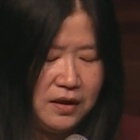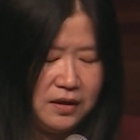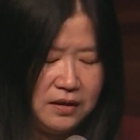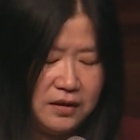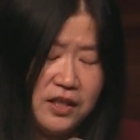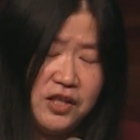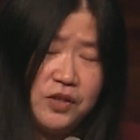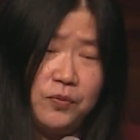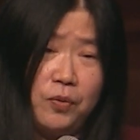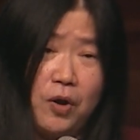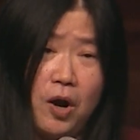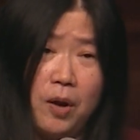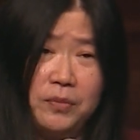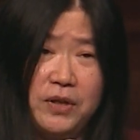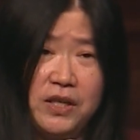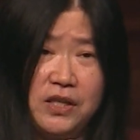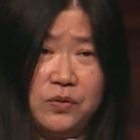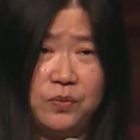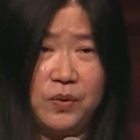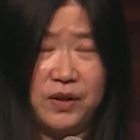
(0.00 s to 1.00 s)
This
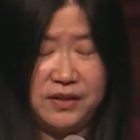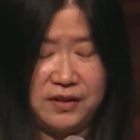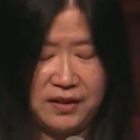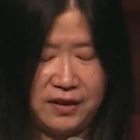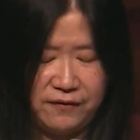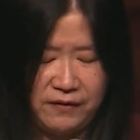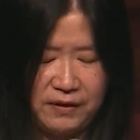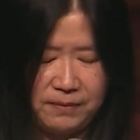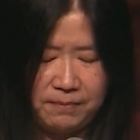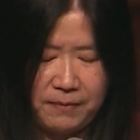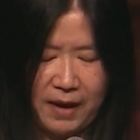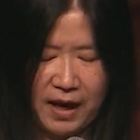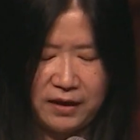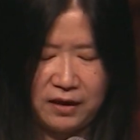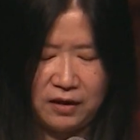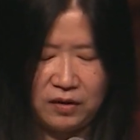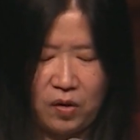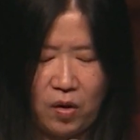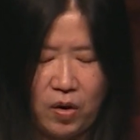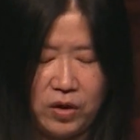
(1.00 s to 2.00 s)
promise was given by the
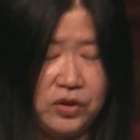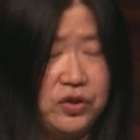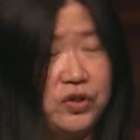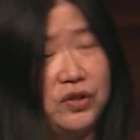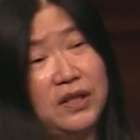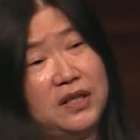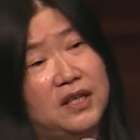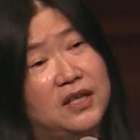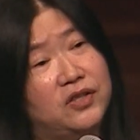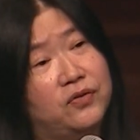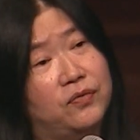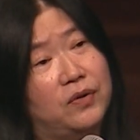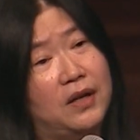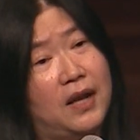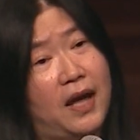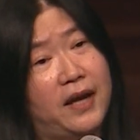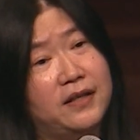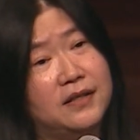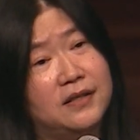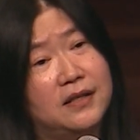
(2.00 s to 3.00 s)
Lord to the
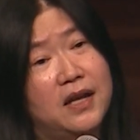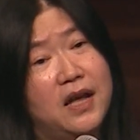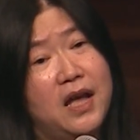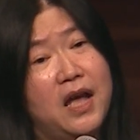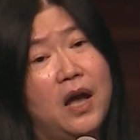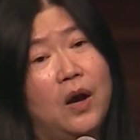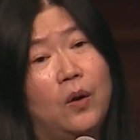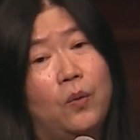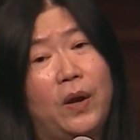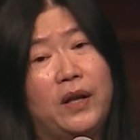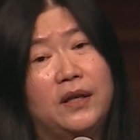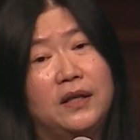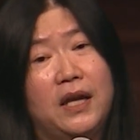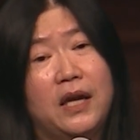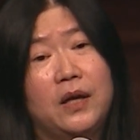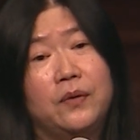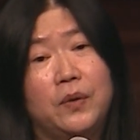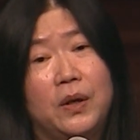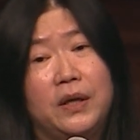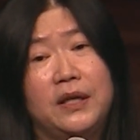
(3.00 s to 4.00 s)
Israelites when
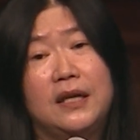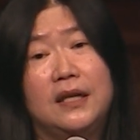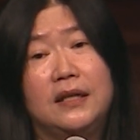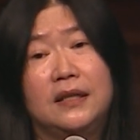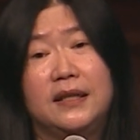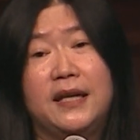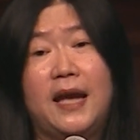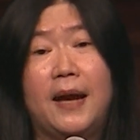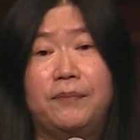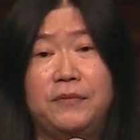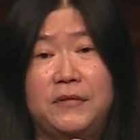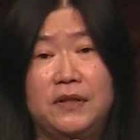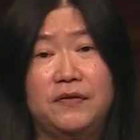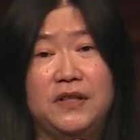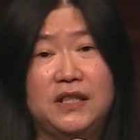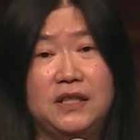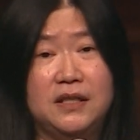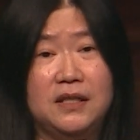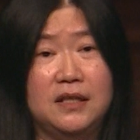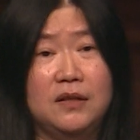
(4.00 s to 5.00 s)
they were in
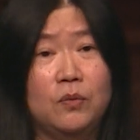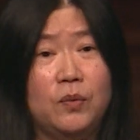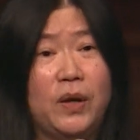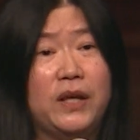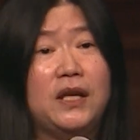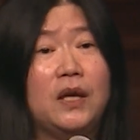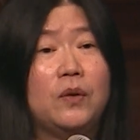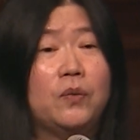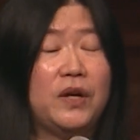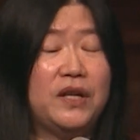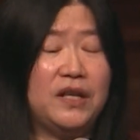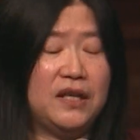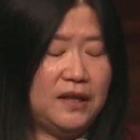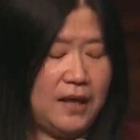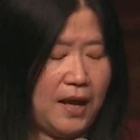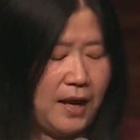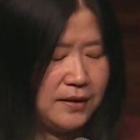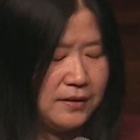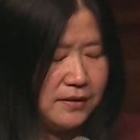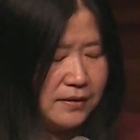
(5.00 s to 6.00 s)
captivity, when they were in
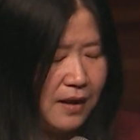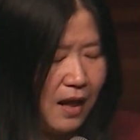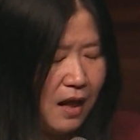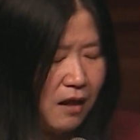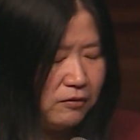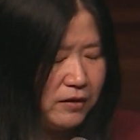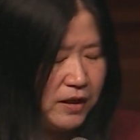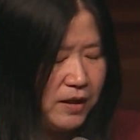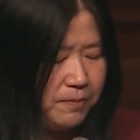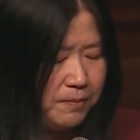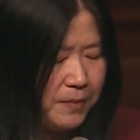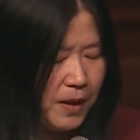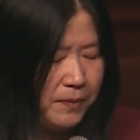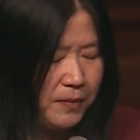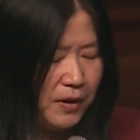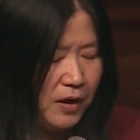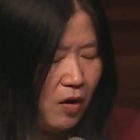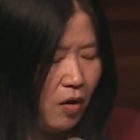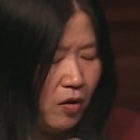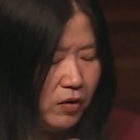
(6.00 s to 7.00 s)
exile in
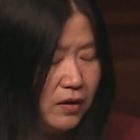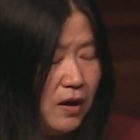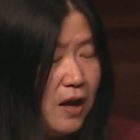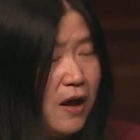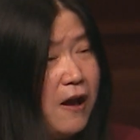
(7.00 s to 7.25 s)
Babylon,